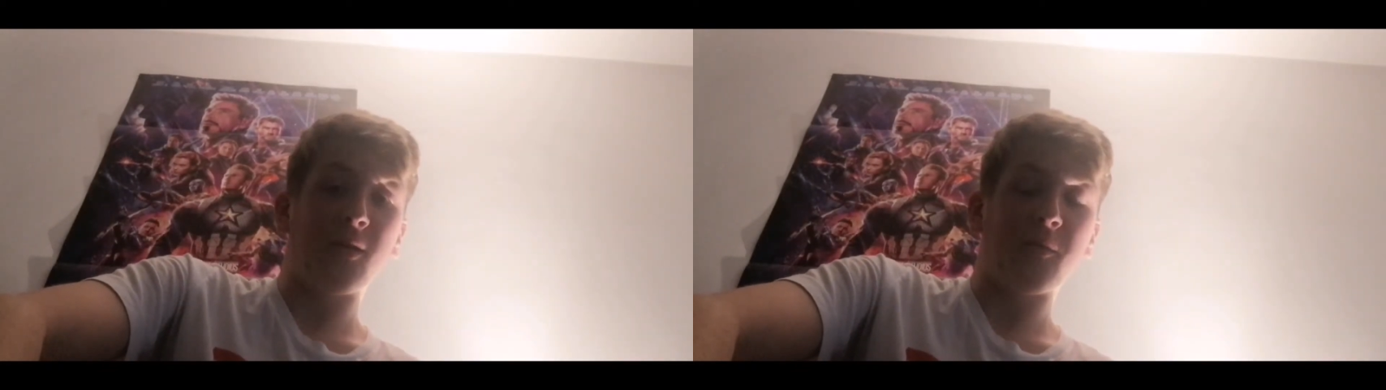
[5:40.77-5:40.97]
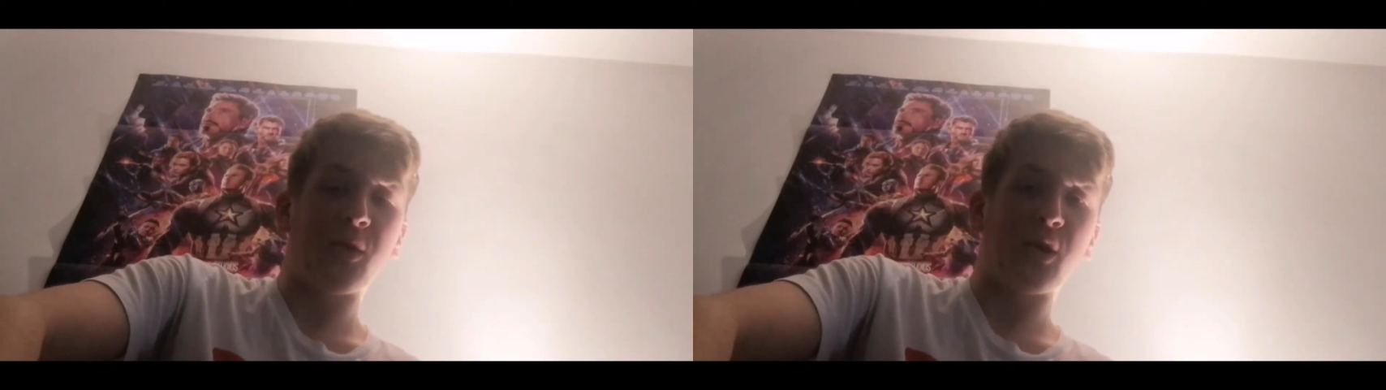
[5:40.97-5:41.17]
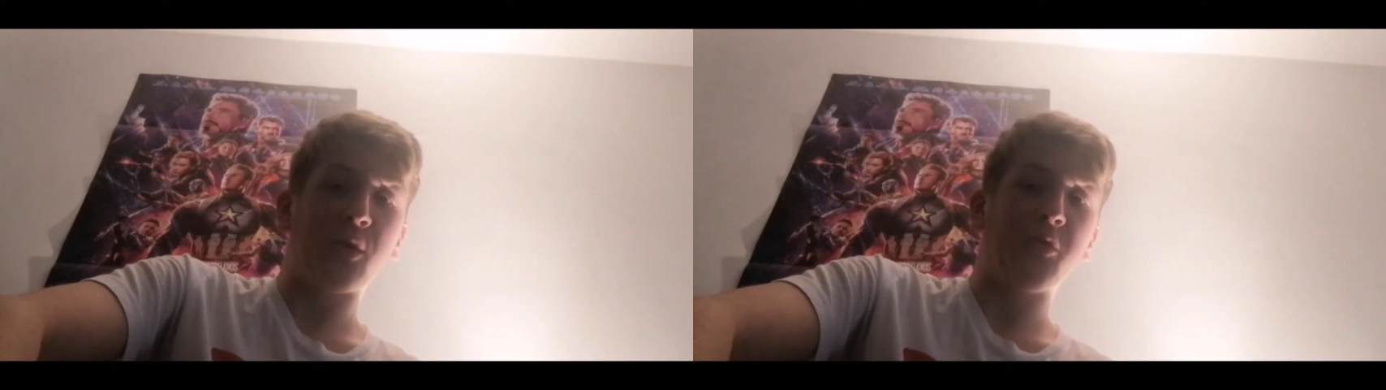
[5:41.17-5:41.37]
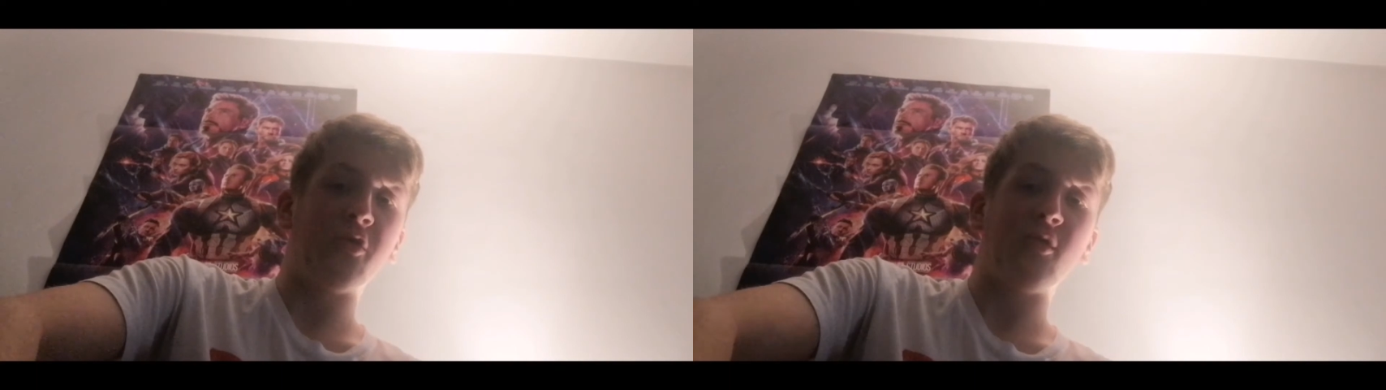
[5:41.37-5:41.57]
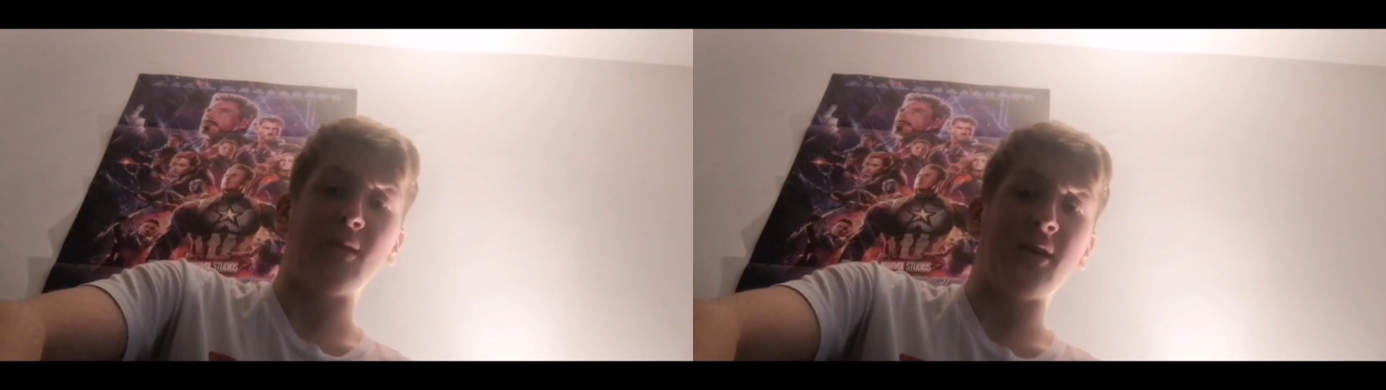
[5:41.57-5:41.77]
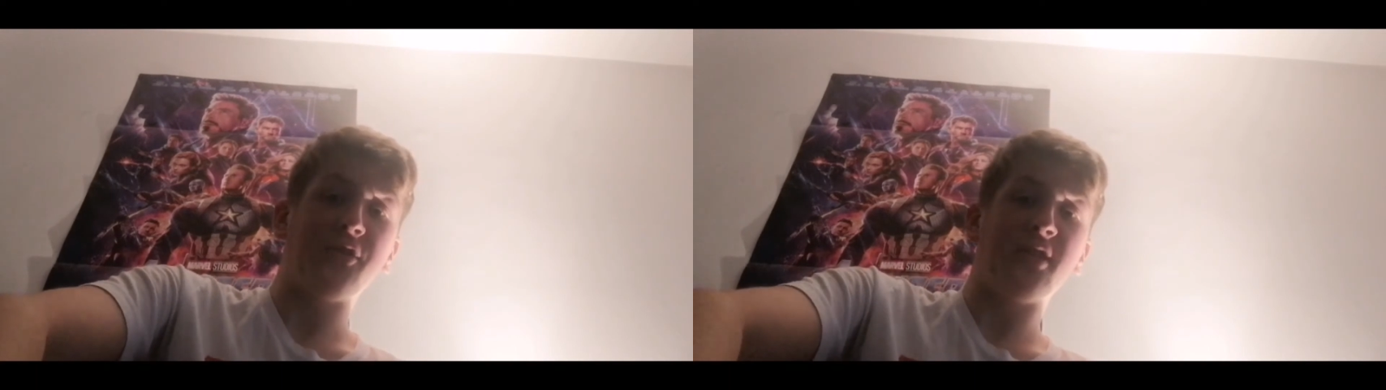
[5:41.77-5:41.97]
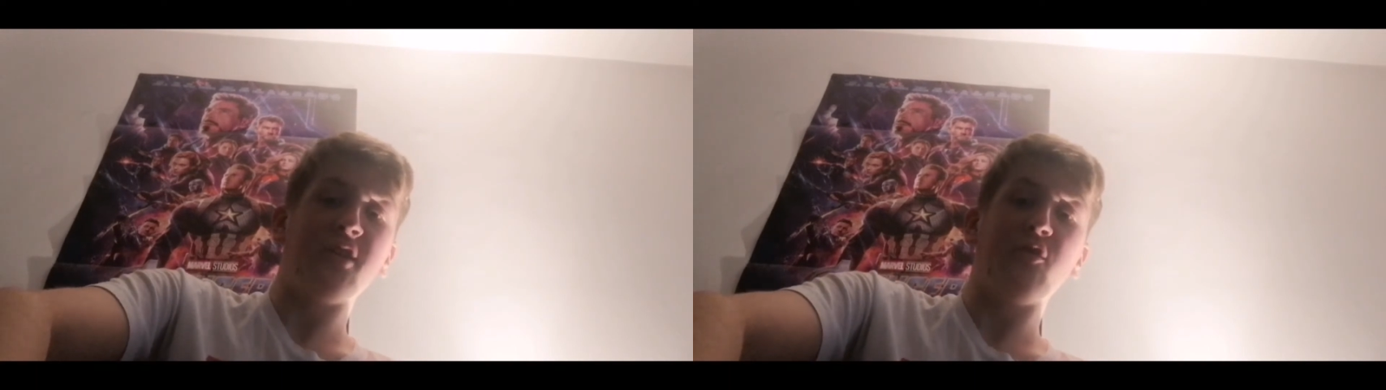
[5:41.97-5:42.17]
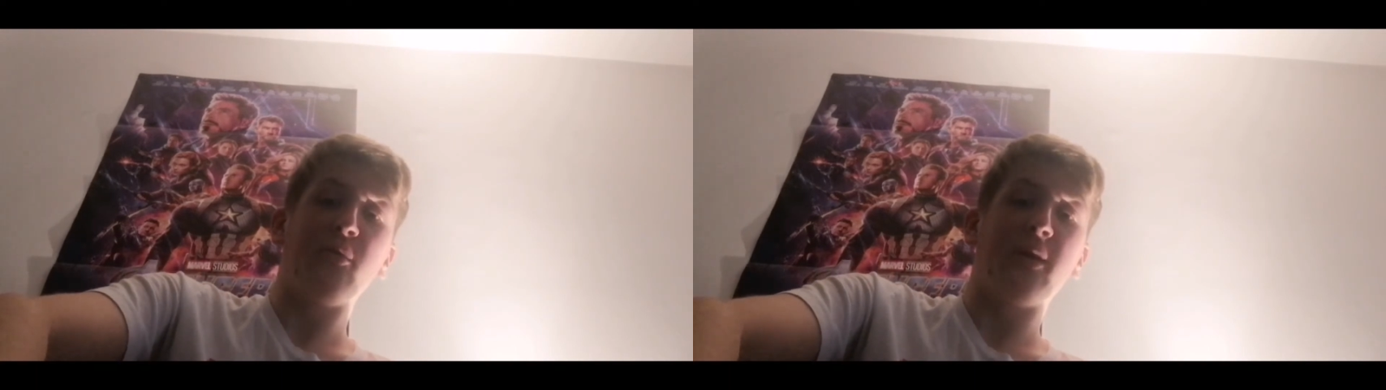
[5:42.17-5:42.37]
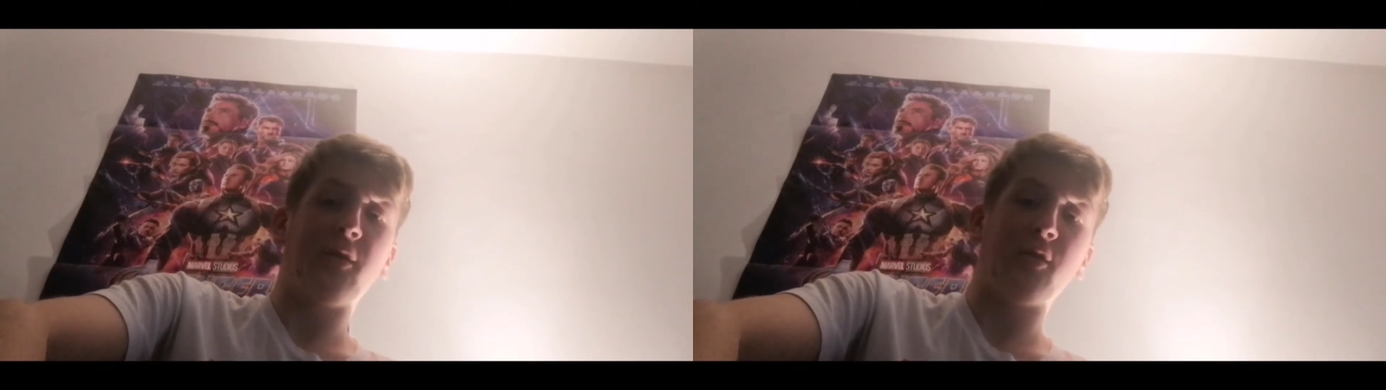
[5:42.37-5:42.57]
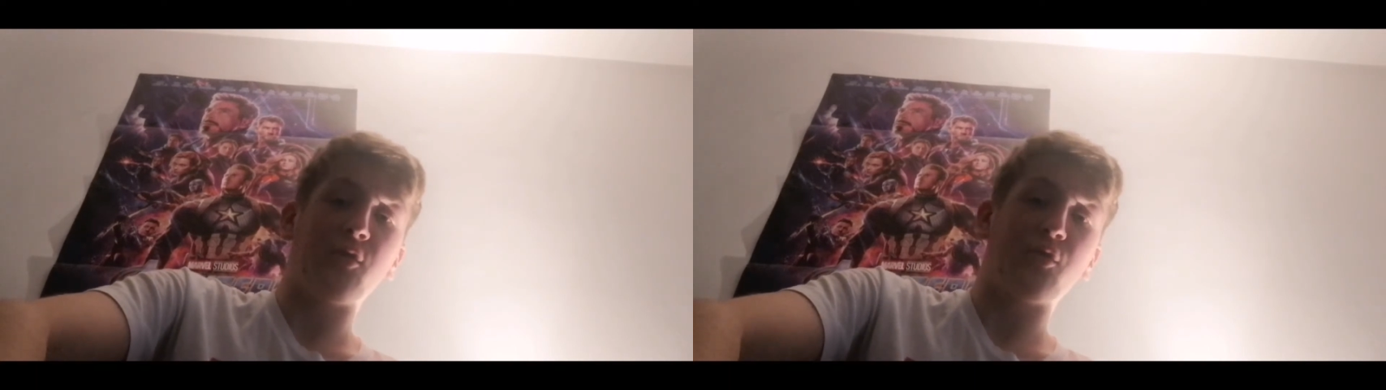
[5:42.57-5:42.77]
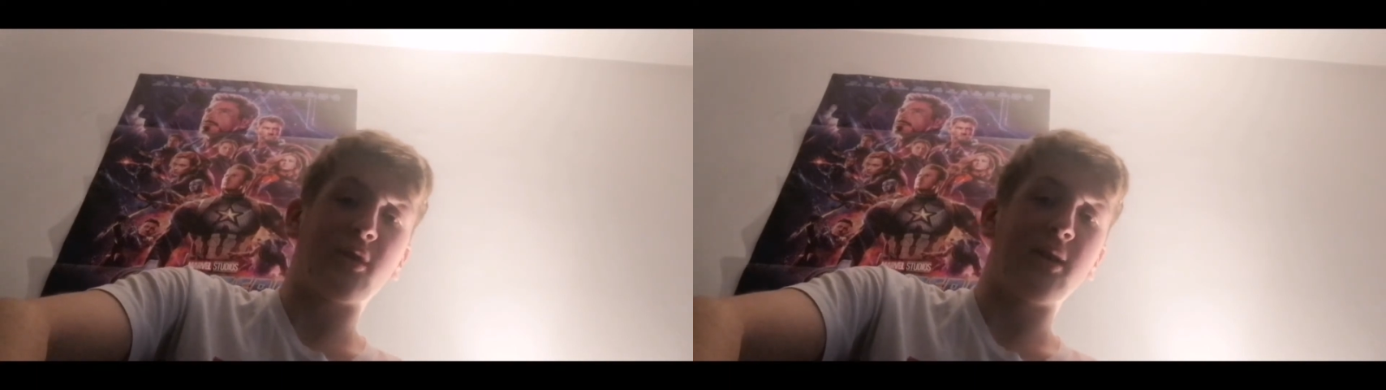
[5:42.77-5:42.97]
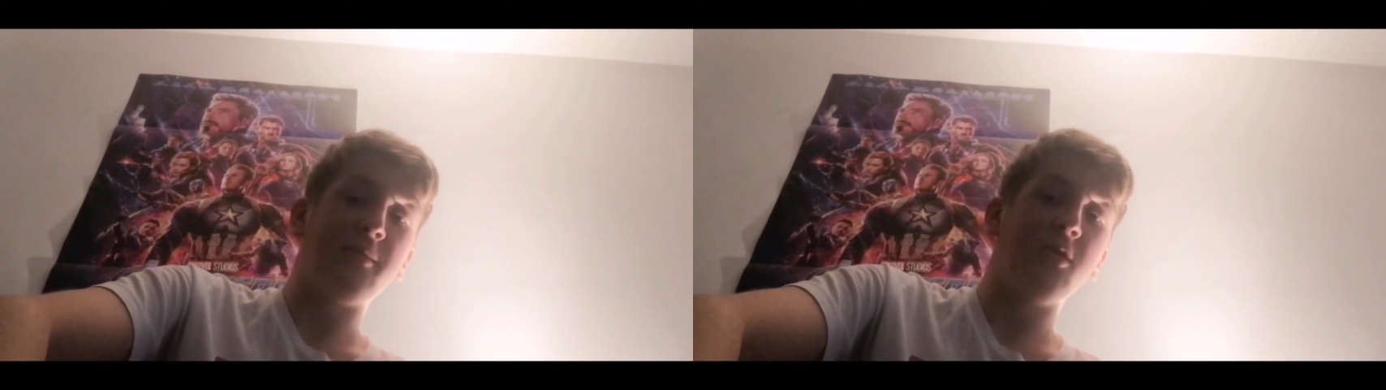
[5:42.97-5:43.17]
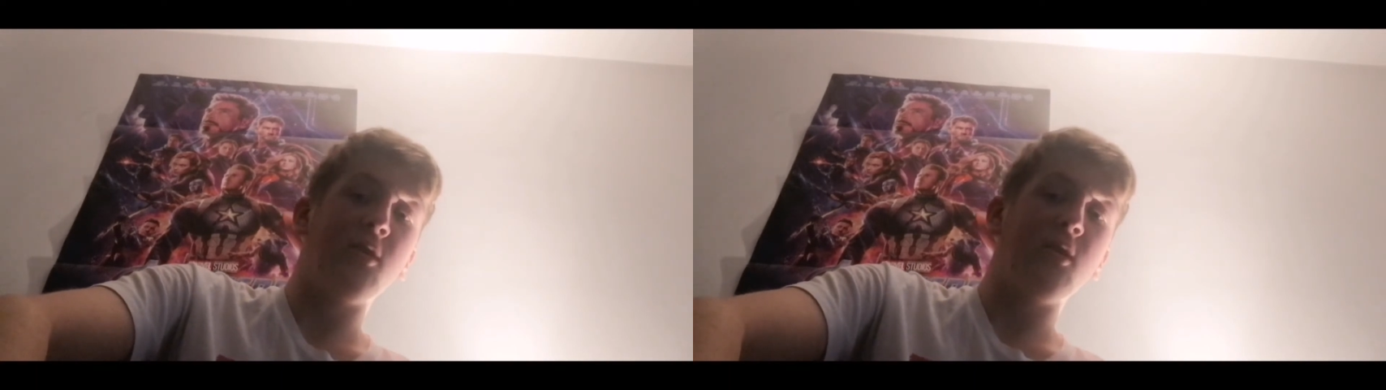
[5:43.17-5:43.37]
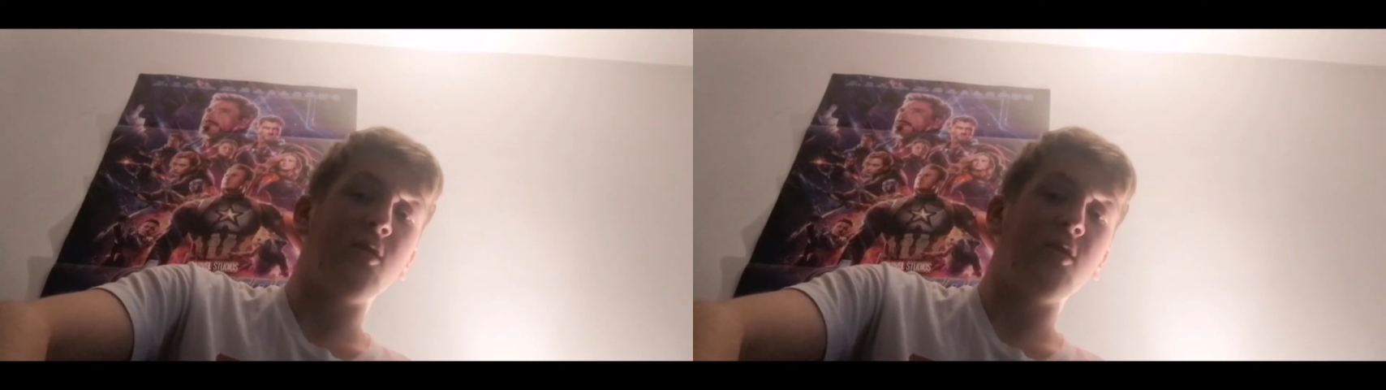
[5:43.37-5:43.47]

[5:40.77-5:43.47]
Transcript: on par with Last Days of American Crime.